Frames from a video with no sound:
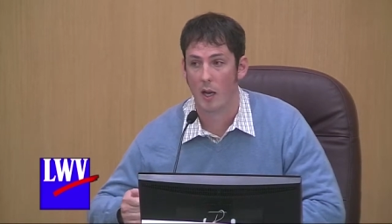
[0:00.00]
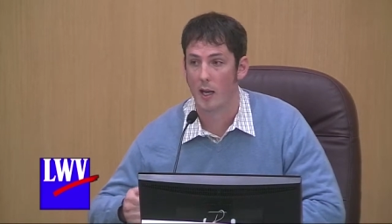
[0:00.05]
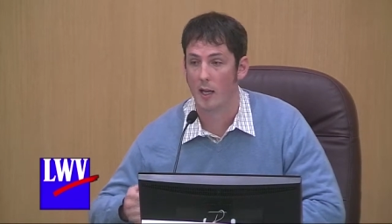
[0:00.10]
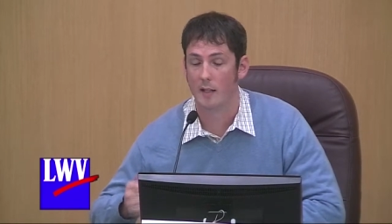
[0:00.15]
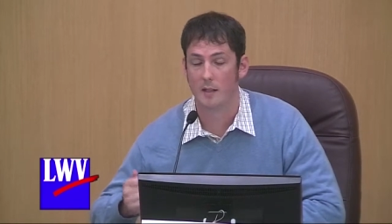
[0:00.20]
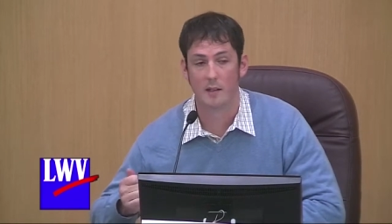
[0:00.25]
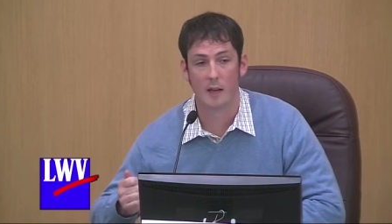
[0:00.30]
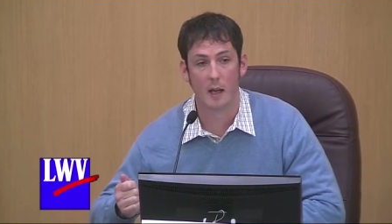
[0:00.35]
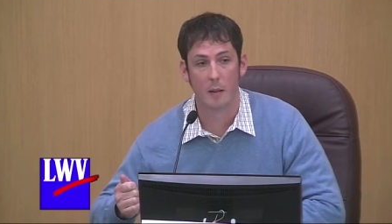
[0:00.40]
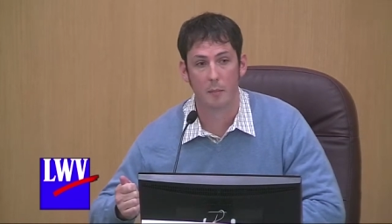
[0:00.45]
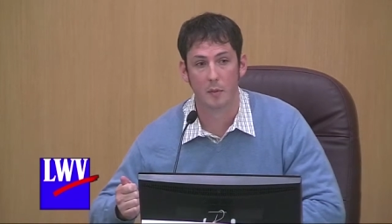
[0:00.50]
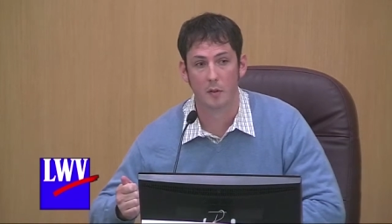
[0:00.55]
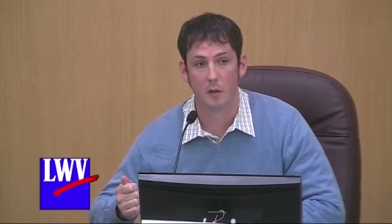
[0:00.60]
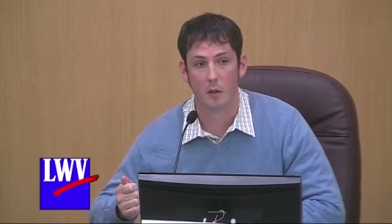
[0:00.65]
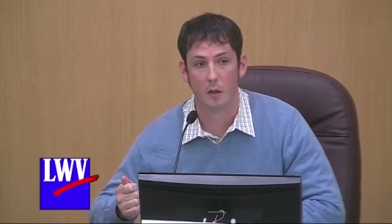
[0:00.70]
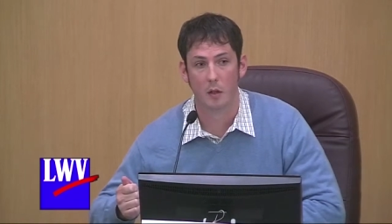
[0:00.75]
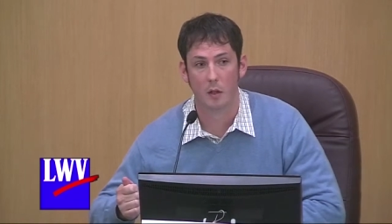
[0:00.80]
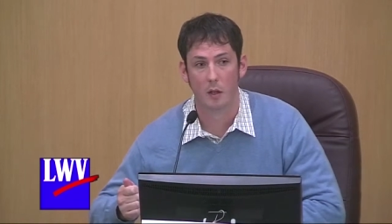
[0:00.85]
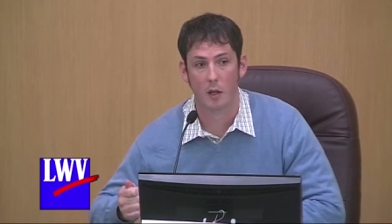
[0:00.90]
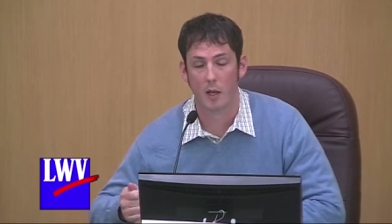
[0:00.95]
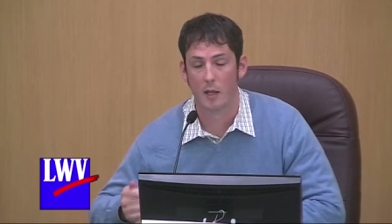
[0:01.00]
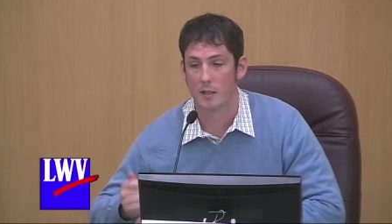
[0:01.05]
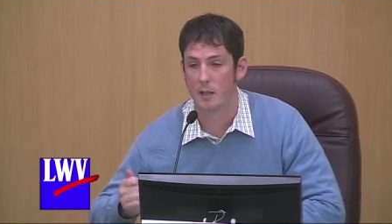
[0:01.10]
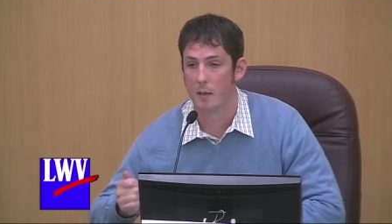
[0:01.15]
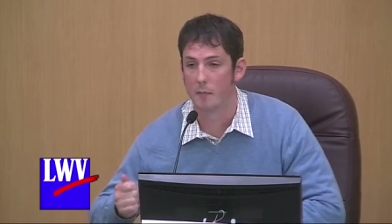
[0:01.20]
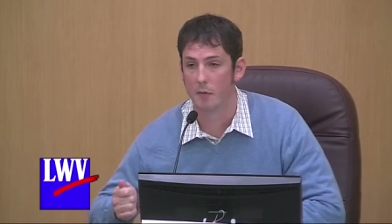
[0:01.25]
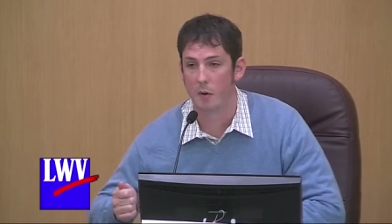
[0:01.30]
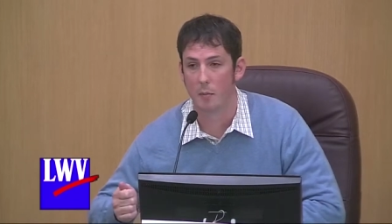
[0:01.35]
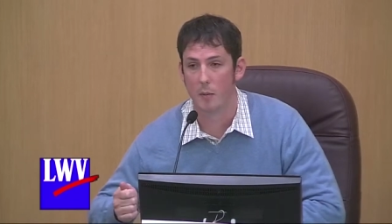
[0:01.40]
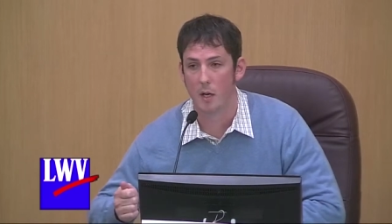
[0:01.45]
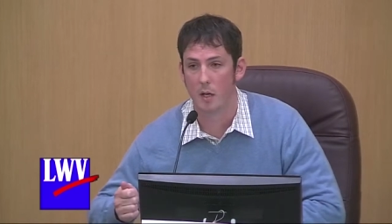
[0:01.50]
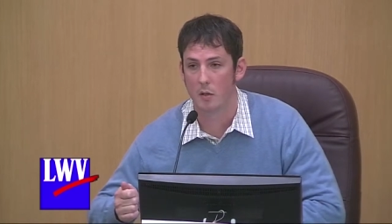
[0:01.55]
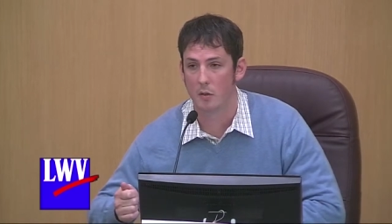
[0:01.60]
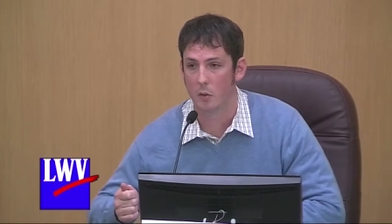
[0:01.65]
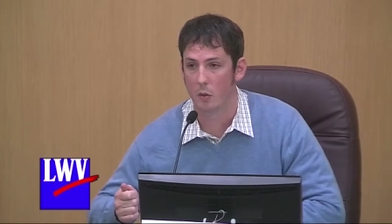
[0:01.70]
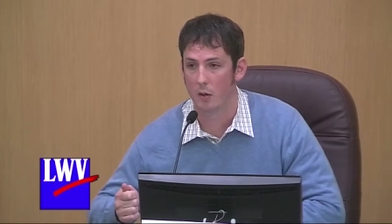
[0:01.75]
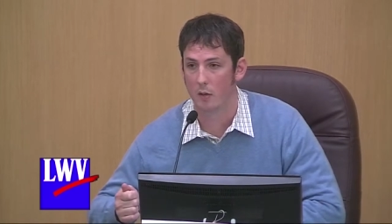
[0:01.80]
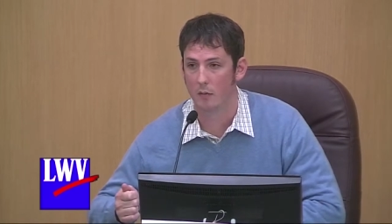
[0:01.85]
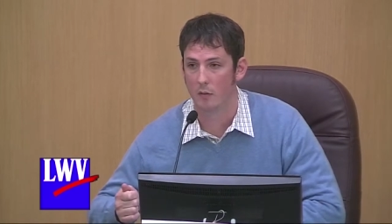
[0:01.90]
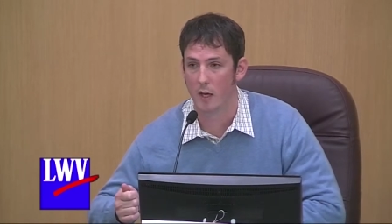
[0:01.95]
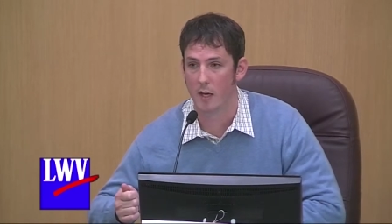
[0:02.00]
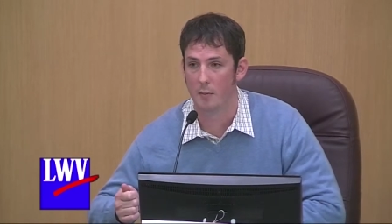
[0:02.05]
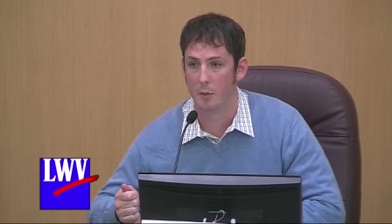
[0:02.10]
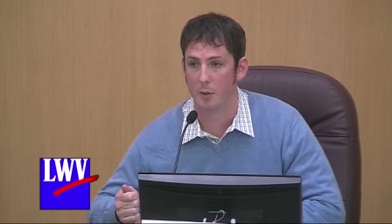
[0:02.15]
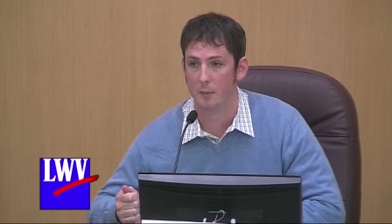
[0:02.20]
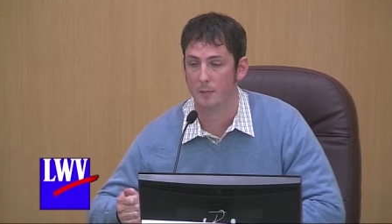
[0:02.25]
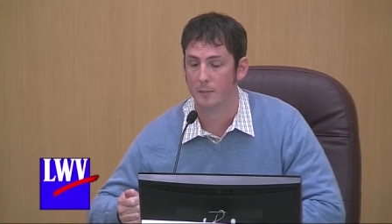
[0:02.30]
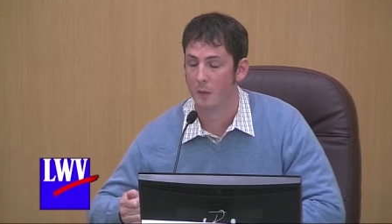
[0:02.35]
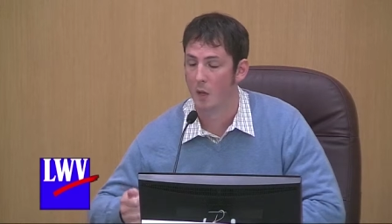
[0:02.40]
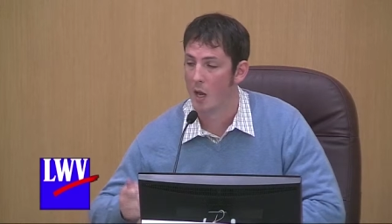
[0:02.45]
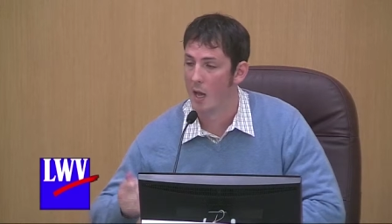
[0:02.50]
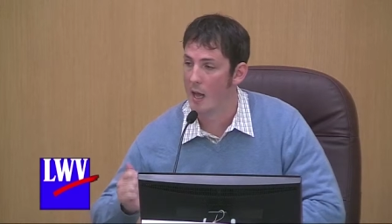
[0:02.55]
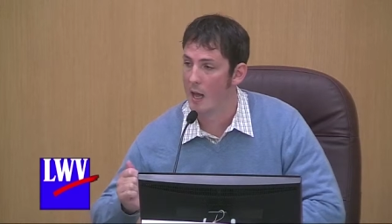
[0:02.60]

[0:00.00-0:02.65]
exempt exempt from any sort of label.